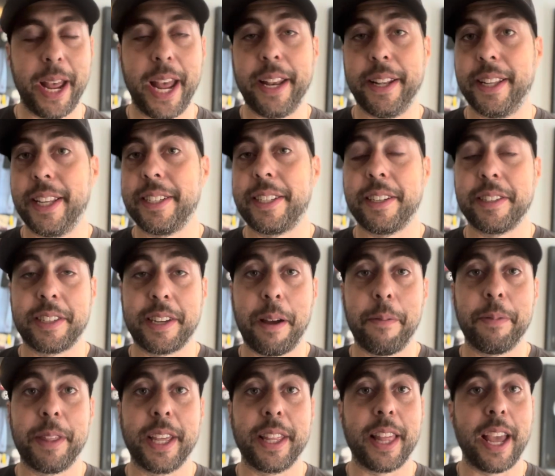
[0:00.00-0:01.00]
And this is
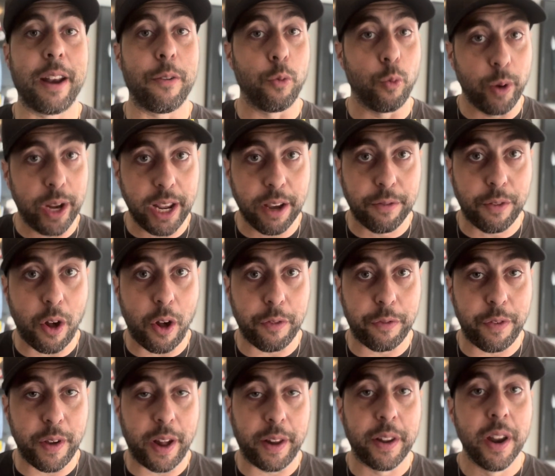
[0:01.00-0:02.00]
something that we have all
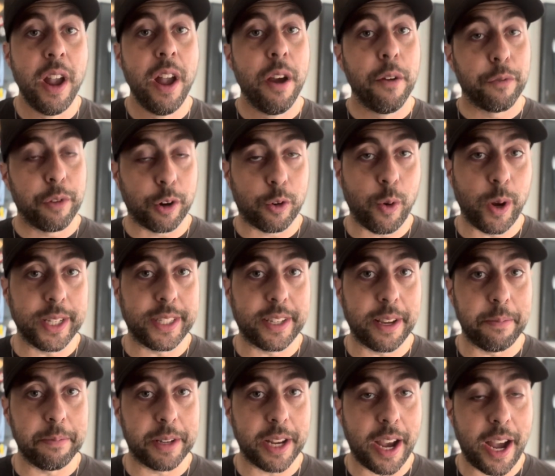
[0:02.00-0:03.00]
felt for quite
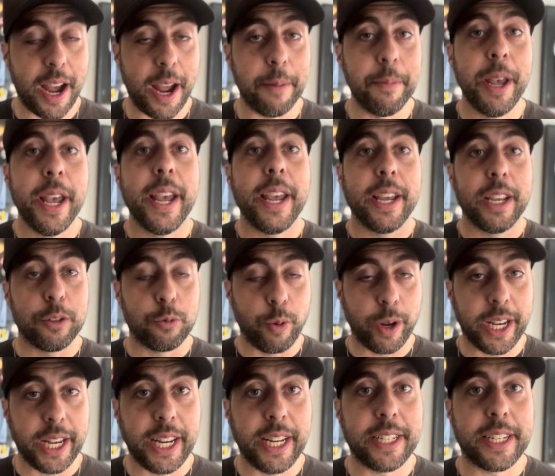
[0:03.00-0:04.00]
some time, is
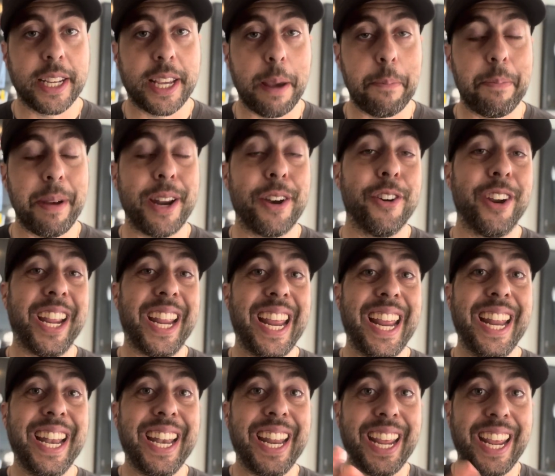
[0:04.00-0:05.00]
we need to get better
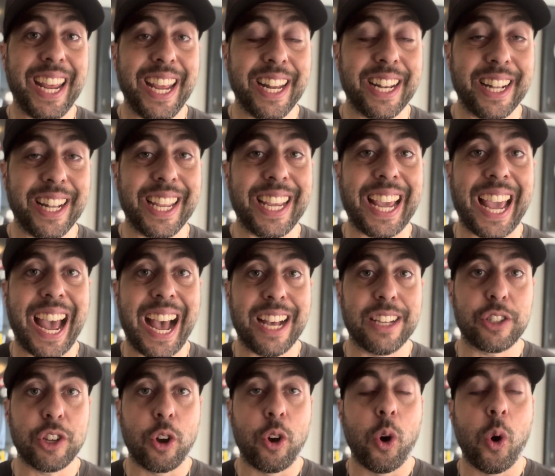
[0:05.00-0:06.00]
in Italy
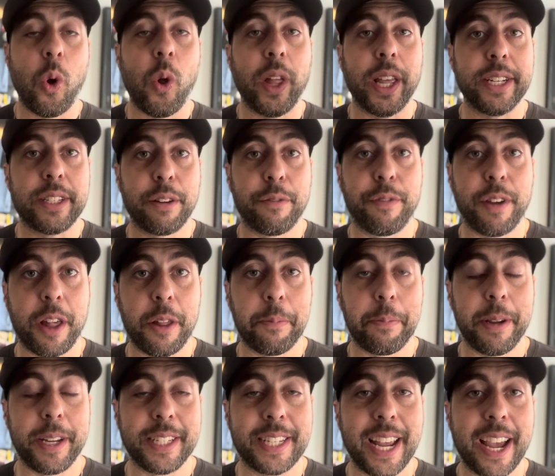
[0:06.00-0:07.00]
as a whole at
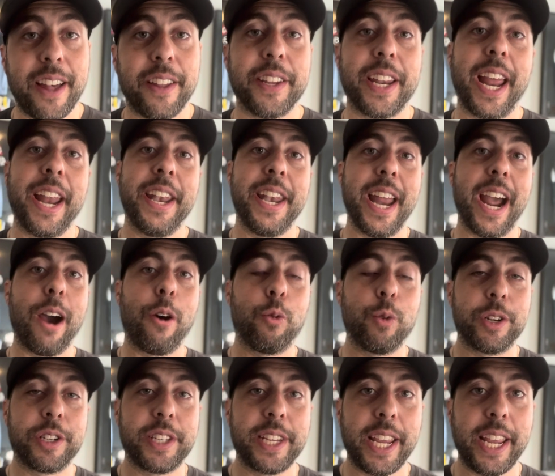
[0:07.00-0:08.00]
developing talent. And now
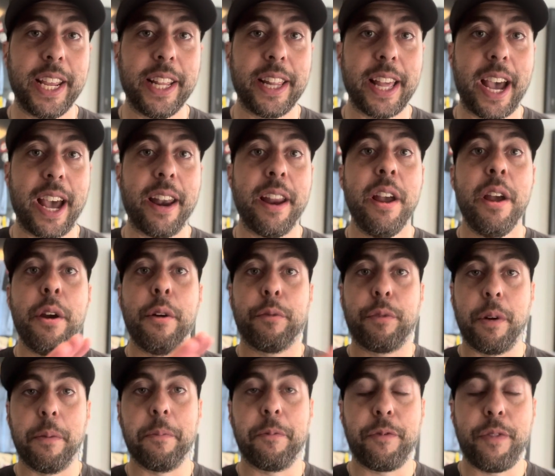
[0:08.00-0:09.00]
we're seeing that
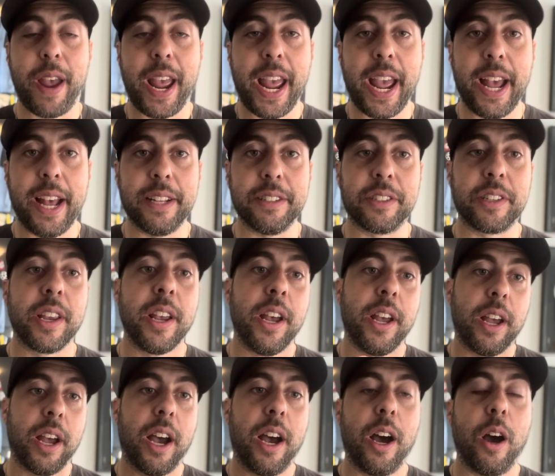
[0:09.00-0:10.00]
from fans
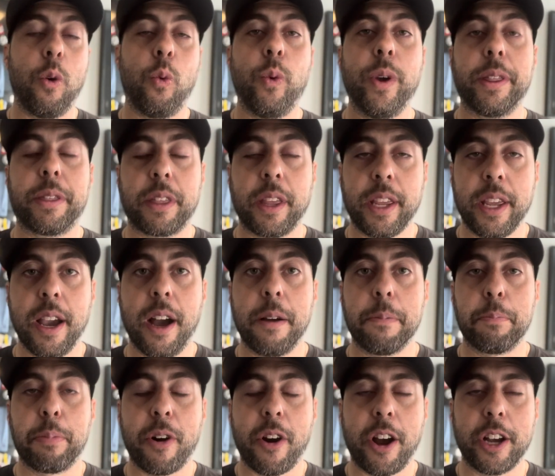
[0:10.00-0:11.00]
with
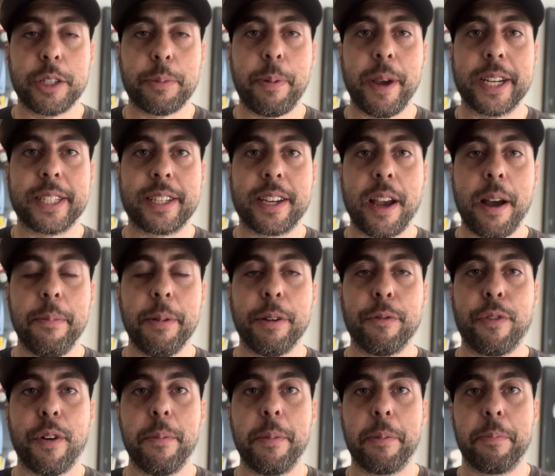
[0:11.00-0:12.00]
young prospects coming
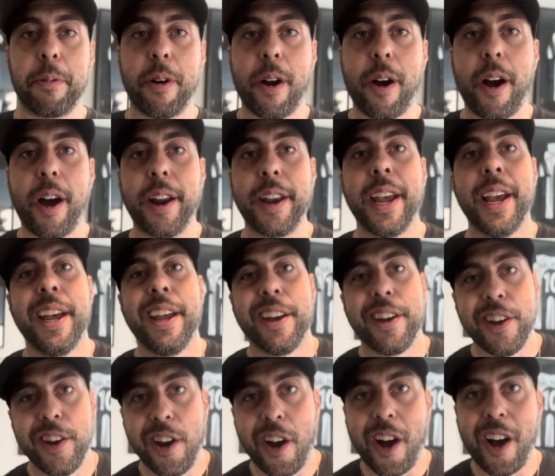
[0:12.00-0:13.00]
from abroad,
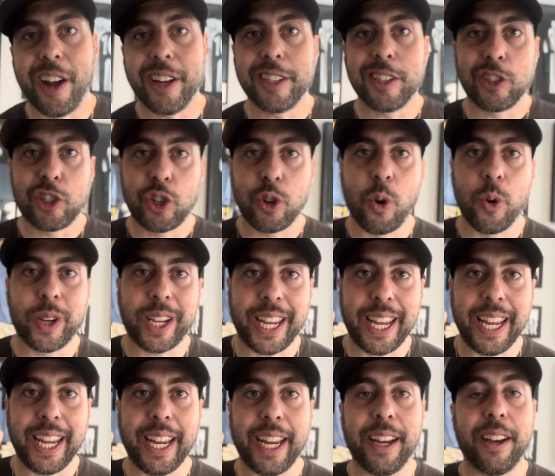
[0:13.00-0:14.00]
not so
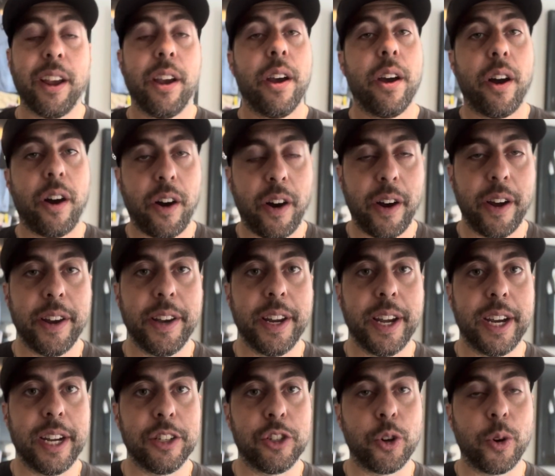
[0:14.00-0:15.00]
keen
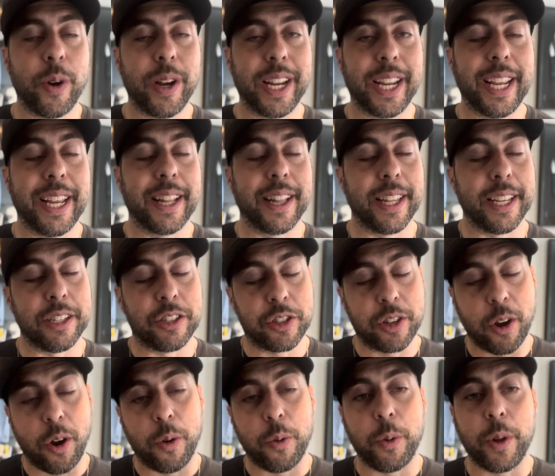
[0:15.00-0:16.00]
on joining Italy.
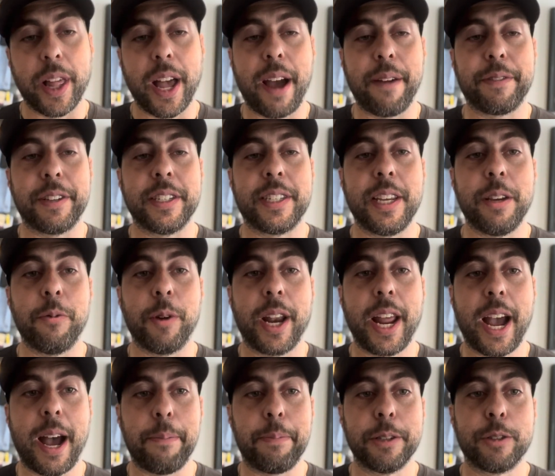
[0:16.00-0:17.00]
So we'll have to see what
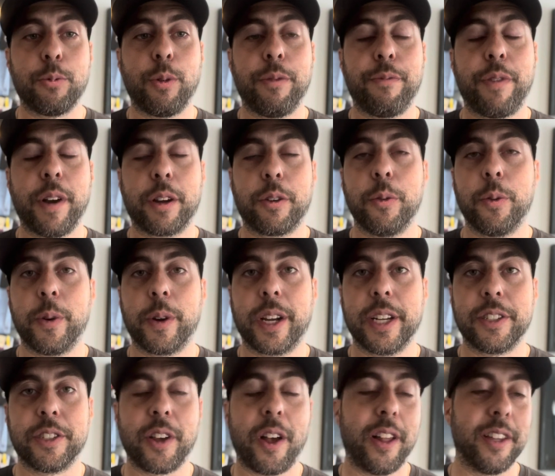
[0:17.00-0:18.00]
happens with Facundo
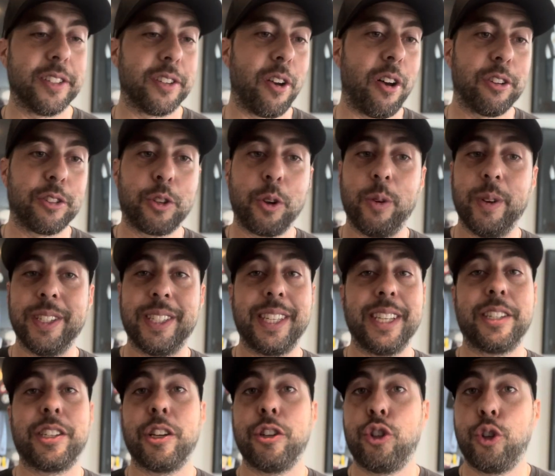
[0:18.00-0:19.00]
Gonzalez. Also, is
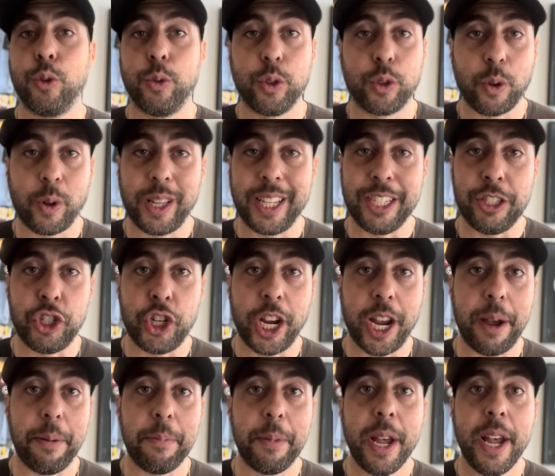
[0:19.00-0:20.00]
this a Giuntoli
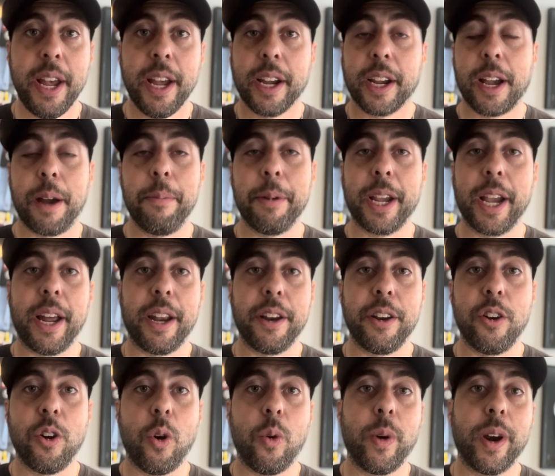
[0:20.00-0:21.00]
gem coming out of
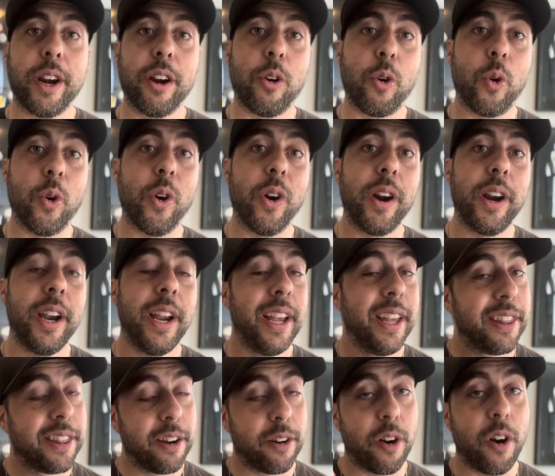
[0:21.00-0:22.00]
nowhere? Or
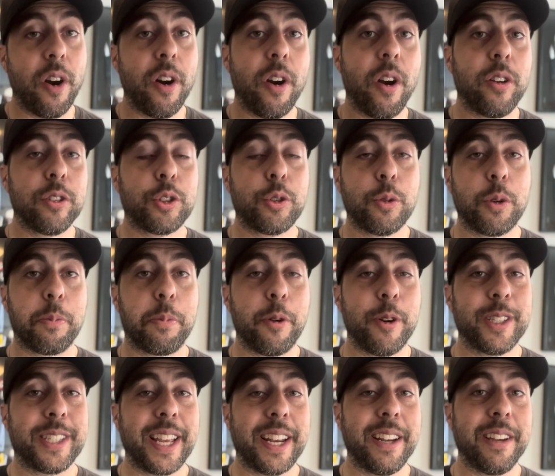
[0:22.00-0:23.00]
there are also
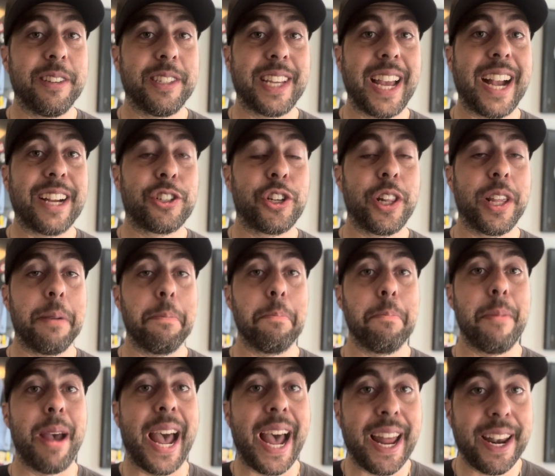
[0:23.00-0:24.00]
reports that it is actually
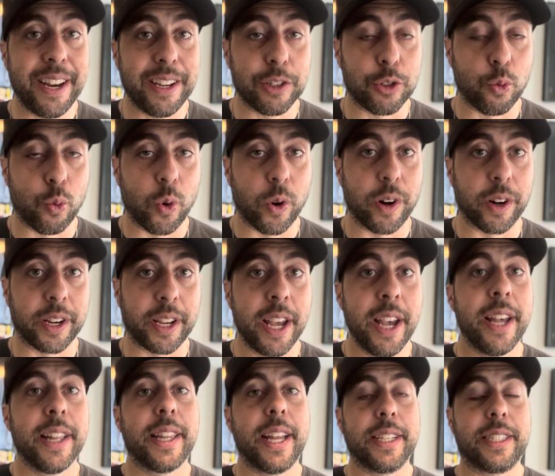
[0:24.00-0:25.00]
Mana's work
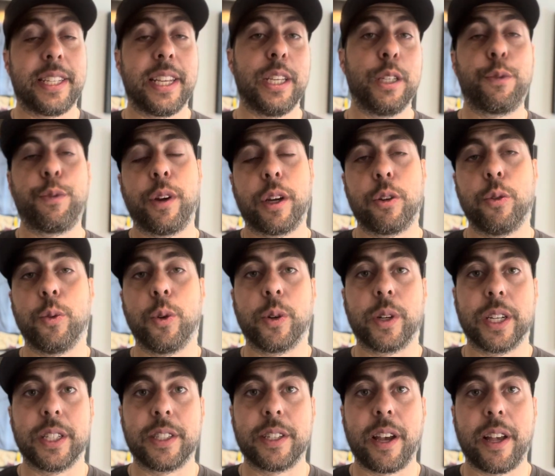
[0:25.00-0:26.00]
that sees Facundo
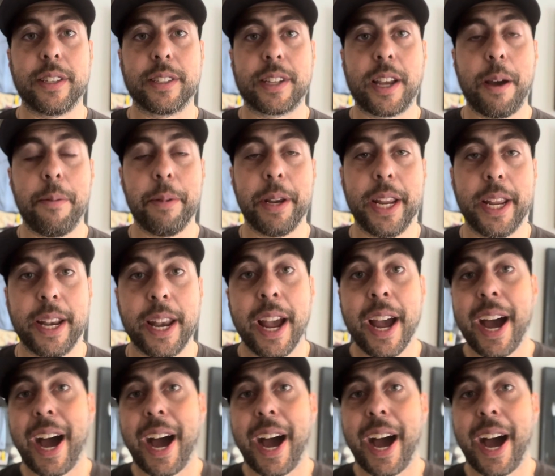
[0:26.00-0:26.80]
Gonzalez coming in.